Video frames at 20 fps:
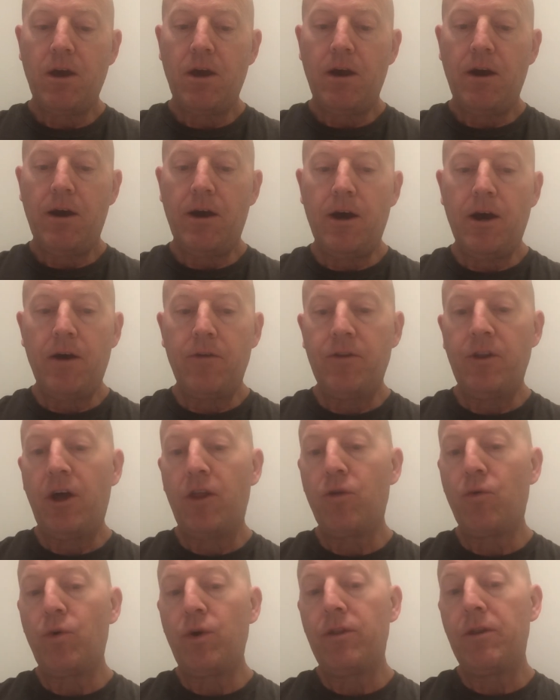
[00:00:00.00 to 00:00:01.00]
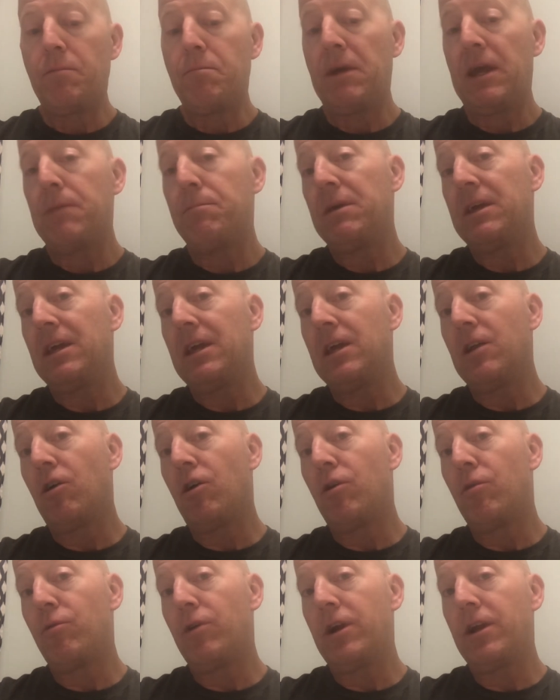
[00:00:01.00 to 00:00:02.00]
Another one that may be in
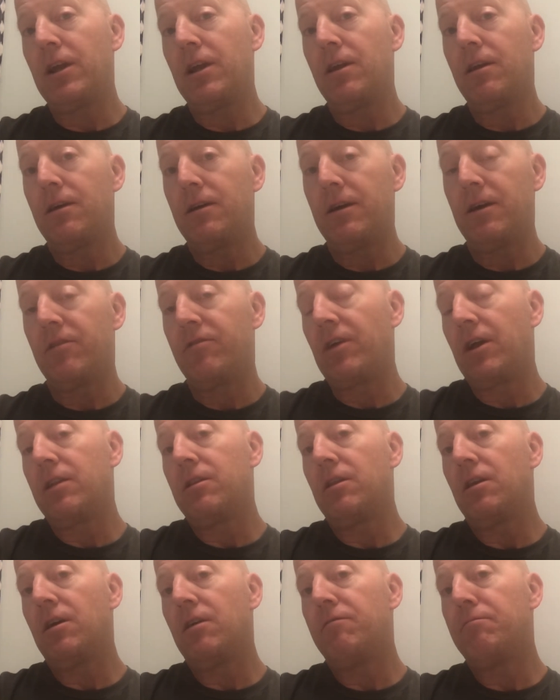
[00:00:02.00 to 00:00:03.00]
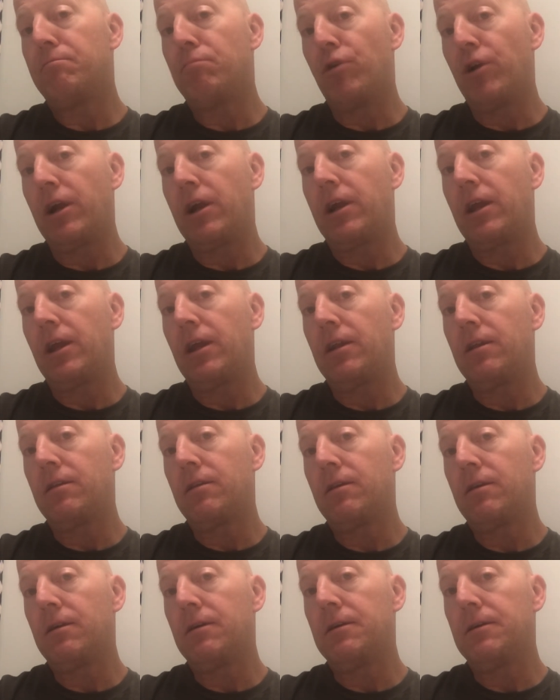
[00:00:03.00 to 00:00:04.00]
already, as I love
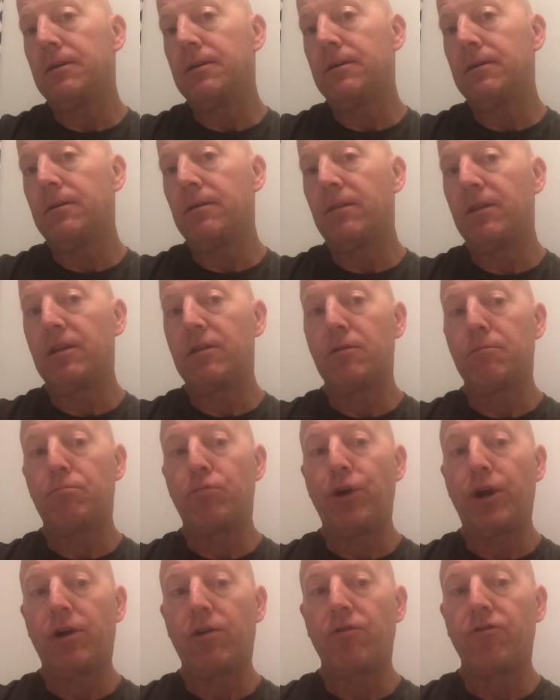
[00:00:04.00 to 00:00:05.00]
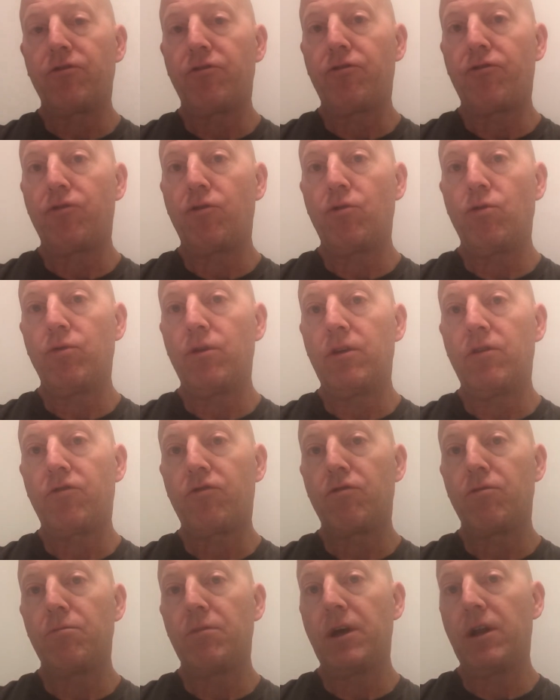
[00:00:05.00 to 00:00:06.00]
breaking. I think the breakers are so
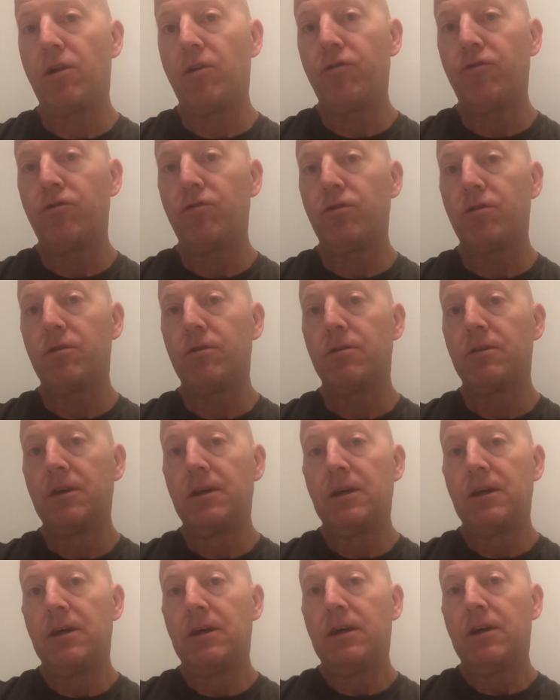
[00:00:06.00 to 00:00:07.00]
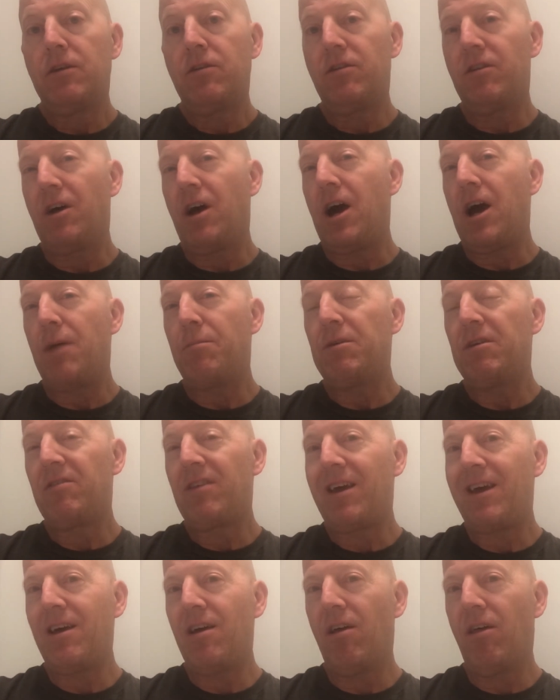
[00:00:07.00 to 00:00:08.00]
instrumental to the
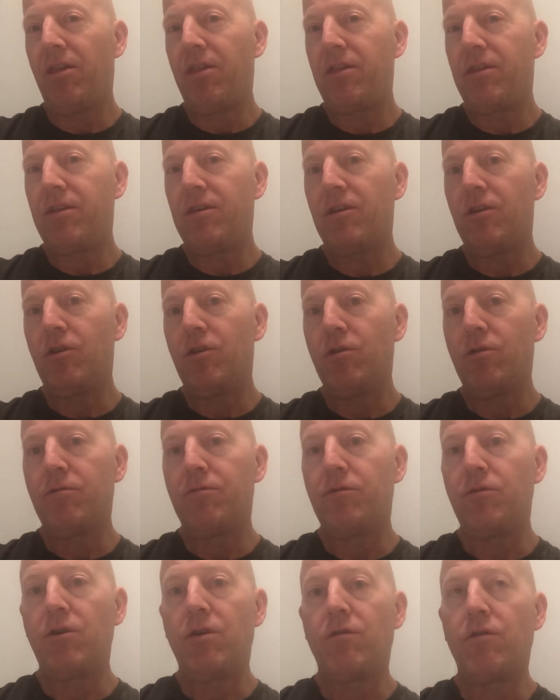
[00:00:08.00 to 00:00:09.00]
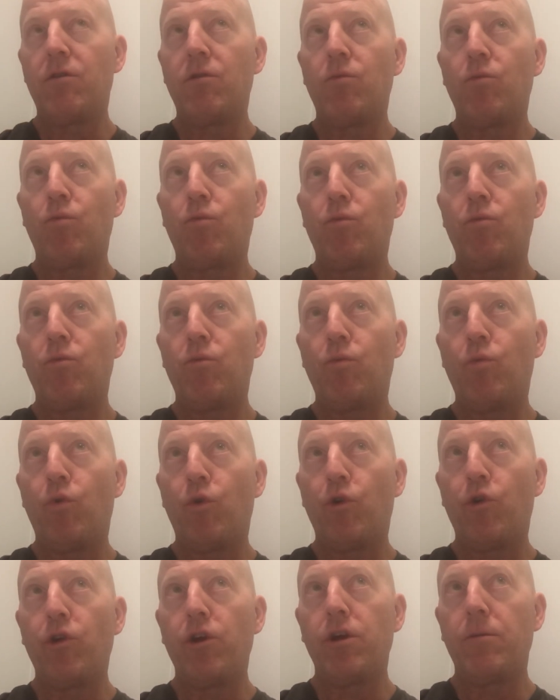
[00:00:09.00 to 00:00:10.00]
hobby's health. If you ever
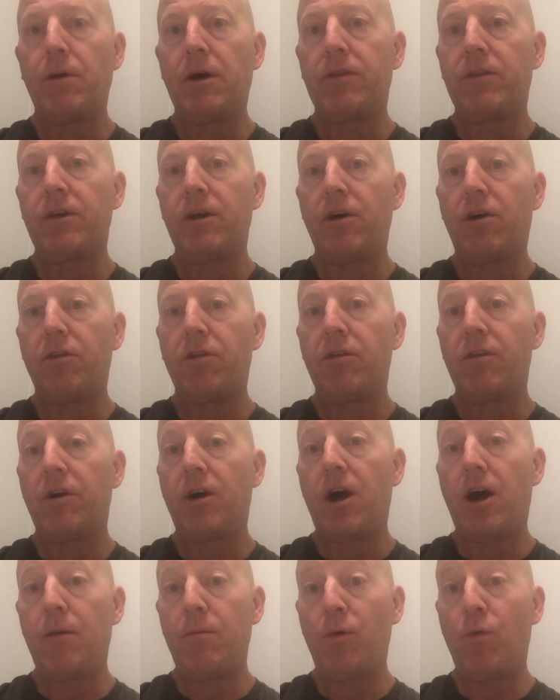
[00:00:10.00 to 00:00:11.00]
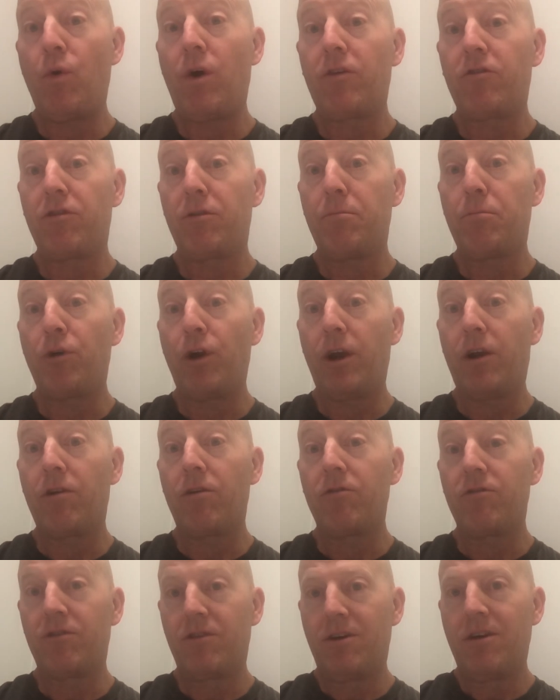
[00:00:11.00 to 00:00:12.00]
worry about the health of the hobby, watch the
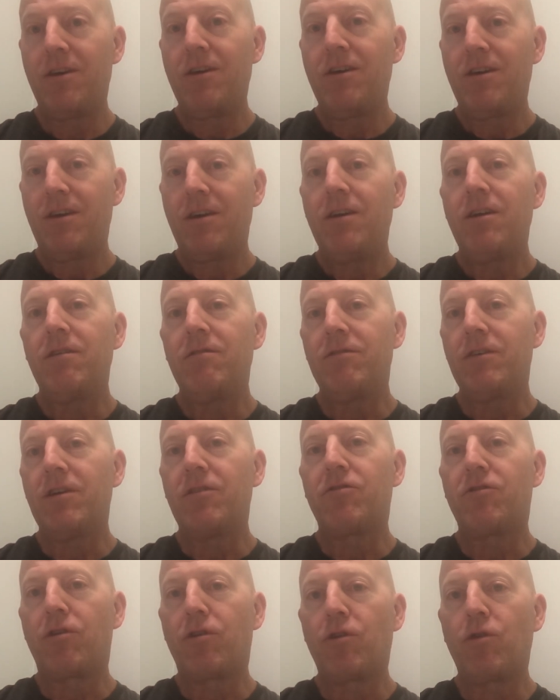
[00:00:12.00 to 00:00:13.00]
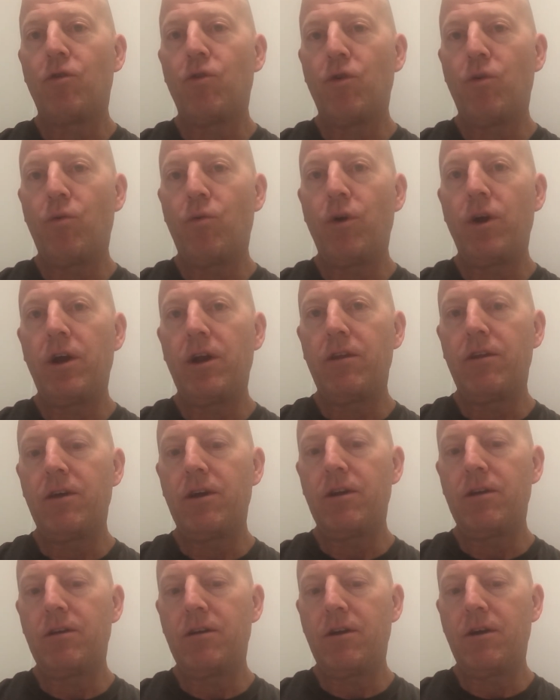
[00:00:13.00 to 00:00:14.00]
breakers. If they start going away,
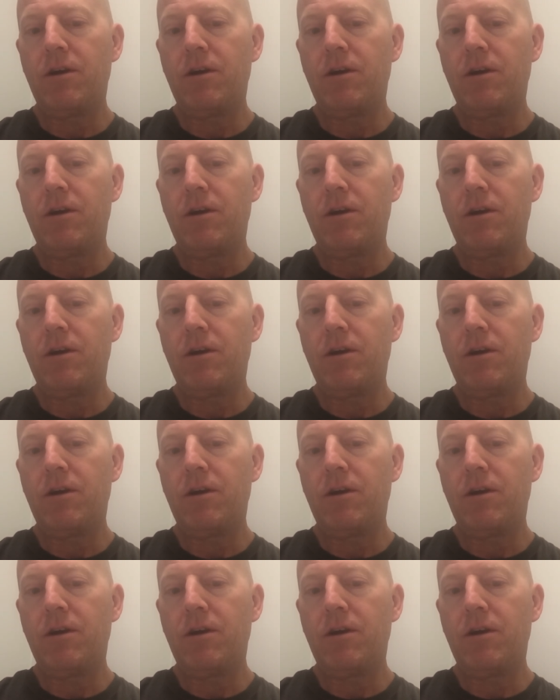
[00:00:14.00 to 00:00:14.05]
then